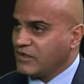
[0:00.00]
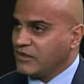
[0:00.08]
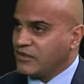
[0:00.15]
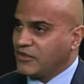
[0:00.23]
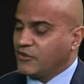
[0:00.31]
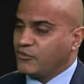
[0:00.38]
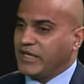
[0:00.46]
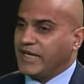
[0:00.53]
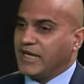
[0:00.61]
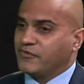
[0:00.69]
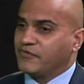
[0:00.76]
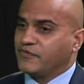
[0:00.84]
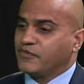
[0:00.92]
We
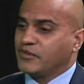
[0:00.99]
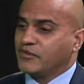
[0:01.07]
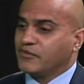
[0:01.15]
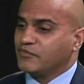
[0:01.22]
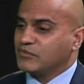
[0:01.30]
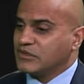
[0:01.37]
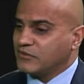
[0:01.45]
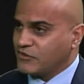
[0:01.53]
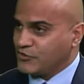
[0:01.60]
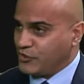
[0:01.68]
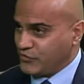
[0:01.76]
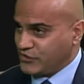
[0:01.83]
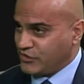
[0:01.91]
have
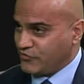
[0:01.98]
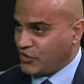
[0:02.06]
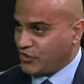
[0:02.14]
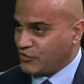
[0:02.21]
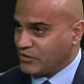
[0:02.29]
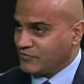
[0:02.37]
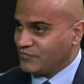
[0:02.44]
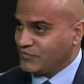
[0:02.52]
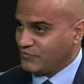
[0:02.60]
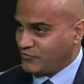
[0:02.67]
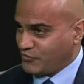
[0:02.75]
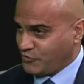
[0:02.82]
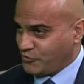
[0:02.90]
University of Ottawa,
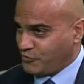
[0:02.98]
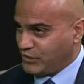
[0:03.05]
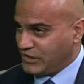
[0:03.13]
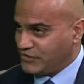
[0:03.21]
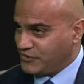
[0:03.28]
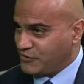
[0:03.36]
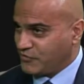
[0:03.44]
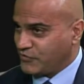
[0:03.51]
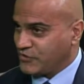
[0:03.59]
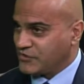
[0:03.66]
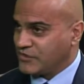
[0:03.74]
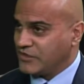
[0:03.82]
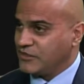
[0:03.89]
Queen's
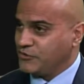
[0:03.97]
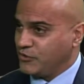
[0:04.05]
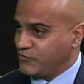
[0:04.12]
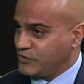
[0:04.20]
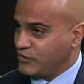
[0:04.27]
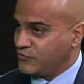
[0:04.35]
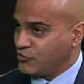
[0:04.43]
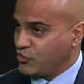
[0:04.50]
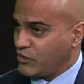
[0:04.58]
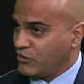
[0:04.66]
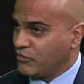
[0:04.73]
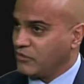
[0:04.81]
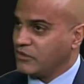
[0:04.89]
University, University of
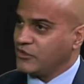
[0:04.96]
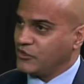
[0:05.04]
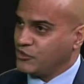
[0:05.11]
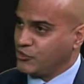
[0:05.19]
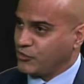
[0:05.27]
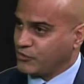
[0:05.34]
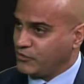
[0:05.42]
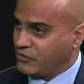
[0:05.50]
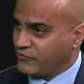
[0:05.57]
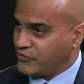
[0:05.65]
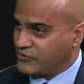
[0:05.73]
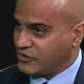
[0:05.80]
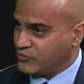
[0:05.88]
Toronto, York
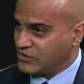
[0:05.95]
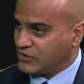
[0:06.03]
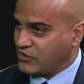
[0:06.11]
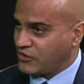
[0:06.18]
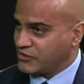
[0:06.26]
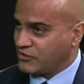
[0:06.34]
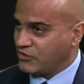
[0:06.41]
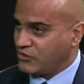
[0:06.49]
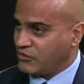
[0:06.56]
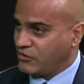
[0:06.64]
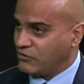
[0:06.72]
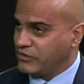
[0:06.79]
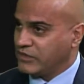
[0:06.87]
University, which is Osgoode
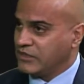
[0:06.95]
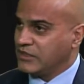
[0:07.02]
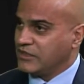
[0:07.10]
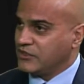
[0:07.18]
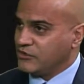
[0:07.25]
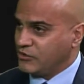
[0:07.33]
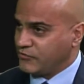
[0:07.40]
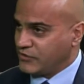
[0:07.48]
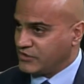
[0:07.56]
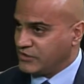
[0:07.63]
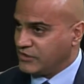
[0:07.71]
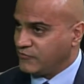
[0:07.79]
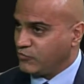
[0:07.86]
Hall,
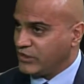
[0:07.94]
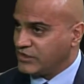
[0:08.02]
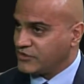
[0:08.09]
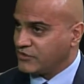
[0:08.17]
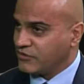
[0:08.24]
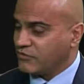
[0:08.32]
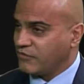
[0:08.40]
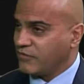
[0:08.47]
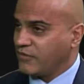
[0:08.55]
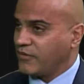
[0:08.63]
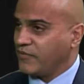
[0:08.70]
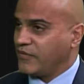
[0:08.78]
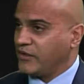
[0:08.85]
University of Windsor,
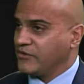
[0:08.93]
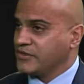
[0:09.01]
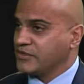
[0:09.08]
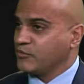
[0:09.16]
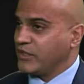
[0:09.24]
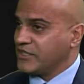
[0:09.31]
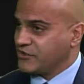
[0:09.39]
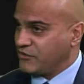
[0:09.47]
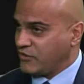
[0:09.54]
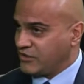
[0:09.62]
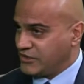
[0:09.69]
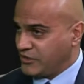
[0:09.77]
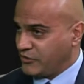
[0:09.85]
there's Western
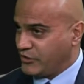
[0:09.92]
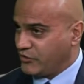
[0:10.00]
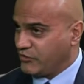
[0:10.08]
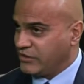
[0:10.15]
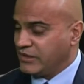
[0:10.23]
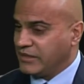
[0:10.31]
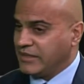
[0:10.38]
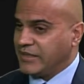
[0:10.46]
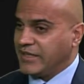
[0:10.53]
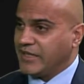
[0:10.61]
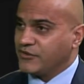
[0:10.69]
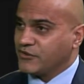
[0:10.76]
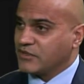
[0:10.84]
Ontario,
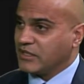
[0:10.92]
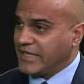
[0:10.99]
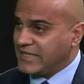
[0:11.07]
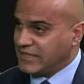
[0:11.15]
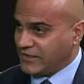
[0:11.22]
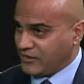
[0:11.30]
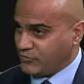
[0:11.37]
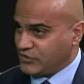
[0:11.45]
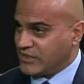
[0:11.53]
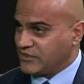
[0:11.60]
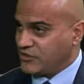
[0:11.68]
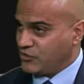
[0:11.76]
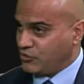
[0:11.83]
and there's Lakehead, which has
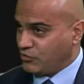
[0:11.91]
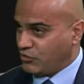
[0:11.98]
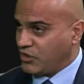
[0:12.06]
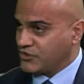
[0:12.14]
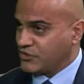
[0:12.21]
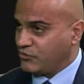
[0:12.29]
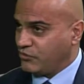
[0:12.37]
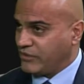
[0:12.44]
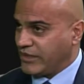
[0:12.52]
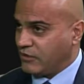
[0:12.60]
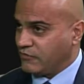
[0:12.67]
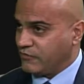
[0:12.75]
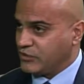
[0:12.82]
a new law school
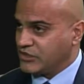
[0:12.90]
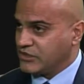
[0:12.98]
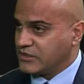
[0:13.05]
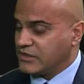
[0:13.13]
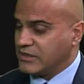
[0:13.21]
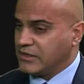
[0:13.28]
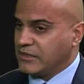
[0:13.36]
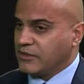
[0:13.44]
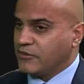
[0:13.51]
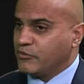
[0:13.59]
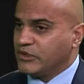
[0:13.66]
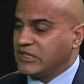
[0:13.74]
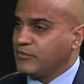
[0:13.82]
now, which is
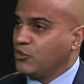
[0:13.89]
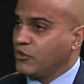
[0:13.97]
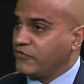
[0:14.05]
really more for...